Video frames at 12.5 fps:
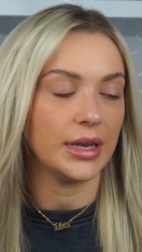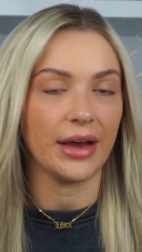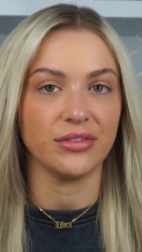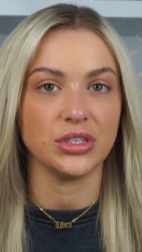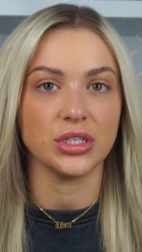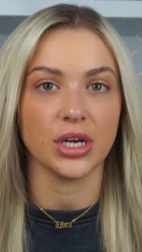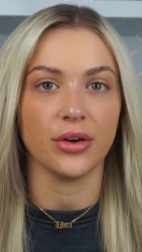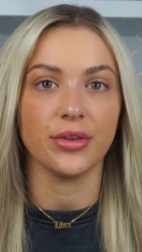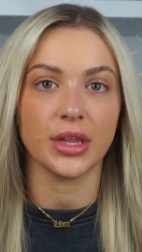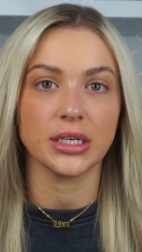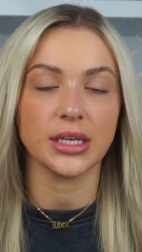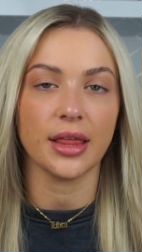lavender and
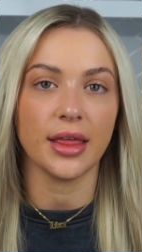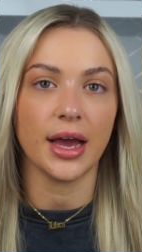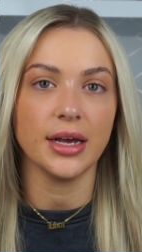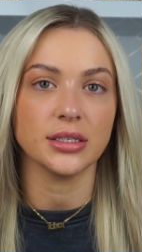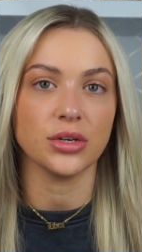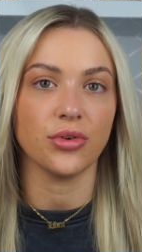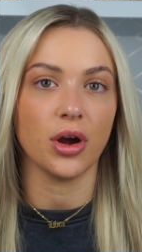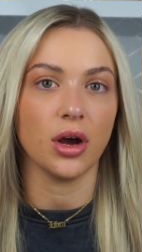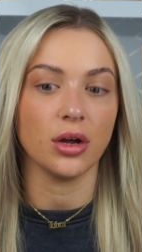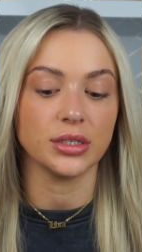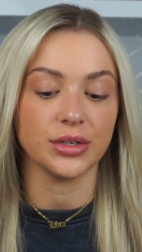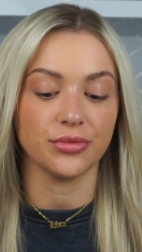things like that. So there
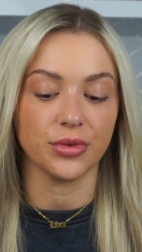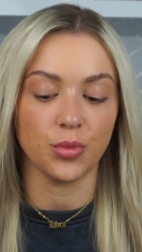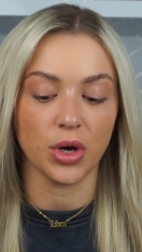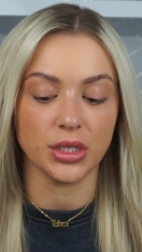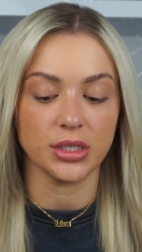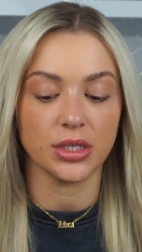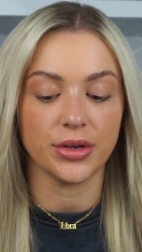are different ones.